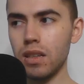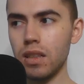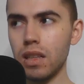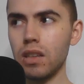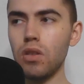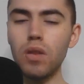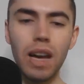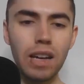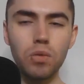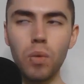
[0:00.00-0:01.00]
if you
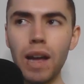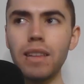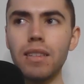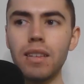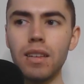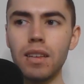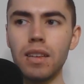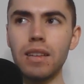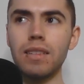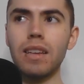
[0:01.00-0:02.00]
guys went
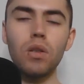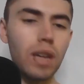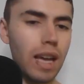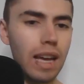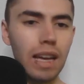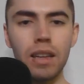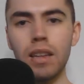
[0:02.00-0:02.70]
and said, okay,